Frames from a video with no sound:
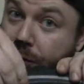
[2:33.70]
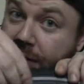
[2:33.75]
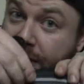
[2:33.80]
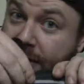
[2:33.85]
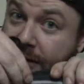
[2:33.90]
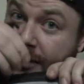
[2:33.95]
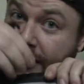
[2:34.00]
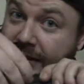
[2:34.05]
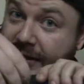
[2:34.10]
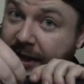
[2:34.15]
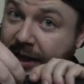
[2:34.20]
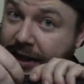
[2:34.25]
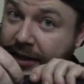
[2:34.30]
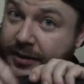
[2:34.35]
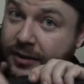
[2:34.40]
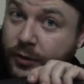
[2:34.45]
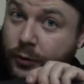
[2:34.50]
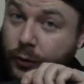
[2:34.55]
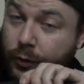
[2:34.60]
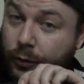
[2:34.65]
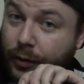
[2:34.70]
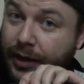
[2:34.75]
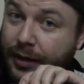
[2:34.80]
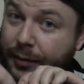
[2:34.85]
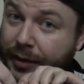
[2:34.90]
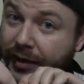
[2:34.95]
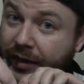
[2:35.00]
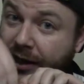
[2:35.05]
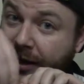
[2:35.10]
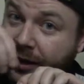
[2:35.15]
was still intact, you would want to
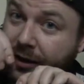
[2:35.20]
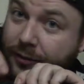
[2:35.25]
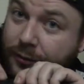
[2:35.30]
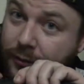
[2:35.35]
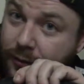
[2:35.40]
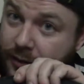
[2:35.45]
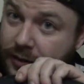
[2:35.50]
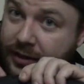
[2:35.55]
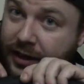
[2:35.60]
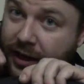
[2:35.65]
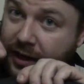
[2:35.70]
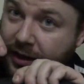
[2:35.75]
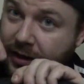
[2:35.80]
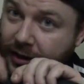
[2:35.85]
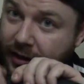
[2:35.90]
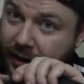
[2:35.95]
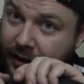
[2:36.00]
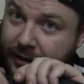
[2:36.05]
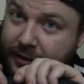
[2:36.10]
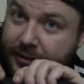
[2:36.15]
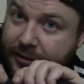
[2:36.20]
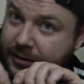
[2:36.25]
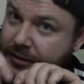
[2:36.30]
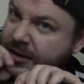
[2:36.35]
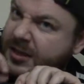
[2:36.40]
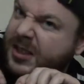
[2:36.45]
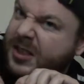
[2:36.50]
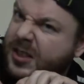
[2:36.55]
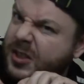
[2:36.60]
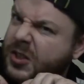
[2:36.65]
be careful and kind of like
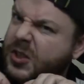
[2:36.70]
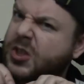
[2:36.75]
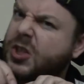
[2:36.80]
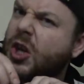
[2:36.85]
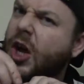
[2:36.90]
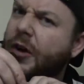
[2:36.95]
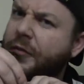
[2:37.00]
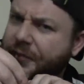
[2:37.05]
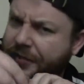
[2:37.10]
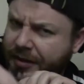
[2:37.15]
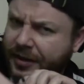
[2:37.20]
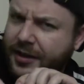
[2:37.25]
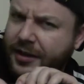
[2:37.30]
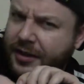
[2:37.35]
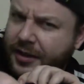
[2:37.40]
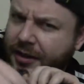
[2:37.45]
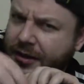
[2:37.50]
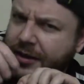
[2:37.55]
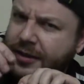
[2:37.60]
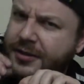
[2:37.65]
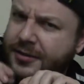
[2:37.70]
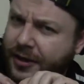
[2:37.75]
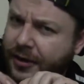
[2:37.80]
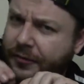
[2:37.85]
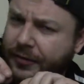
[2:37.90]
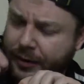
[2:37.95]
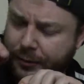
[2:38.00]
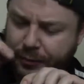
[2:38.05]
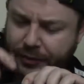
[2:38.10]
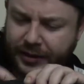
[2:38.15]
just softly
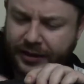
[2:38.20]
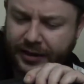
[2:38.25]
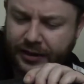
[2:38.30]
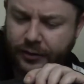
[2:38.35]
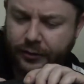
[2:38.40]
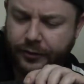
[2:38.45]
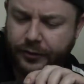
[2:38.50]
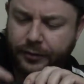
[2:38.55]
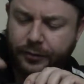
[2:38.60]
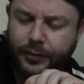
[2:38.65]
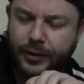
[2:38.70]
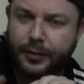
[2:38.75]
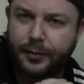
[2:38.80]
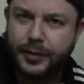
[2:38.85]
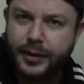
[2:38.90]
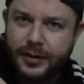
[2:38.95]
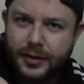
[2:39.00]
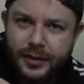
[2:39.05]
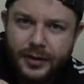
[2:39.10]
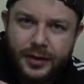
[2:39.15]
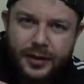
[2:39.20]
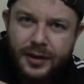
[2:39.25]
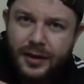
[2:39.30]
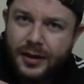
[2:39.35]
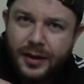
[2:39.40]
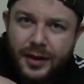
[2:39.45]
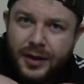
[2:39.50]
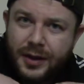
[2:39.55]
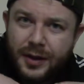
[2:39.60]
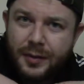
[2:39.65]
bring that over the rim.
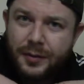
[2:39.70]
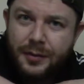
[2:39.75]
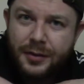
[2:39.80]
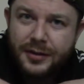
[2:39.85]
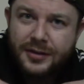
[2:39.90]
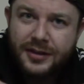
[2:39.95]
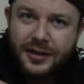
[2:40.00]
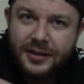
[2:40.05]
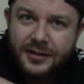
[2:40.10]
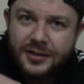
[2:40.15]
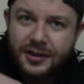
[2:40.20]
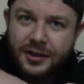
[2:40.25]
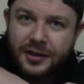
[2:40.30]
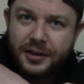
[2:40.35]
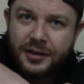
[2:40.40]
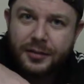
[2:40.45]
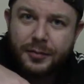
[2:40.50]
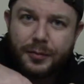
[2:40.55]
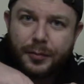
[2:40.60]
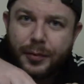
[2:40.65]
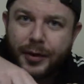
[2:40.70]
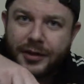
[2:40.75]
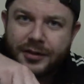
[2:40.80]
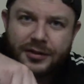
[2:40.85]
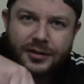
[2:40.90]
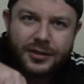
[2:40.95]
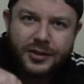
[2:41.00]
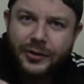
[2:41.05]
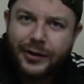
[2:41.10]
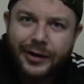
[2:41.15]
This thing's already
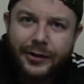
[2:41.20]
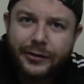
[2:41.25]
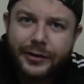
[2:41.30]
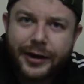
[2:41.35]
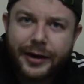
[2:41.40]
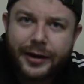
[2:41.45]
busted, so I don't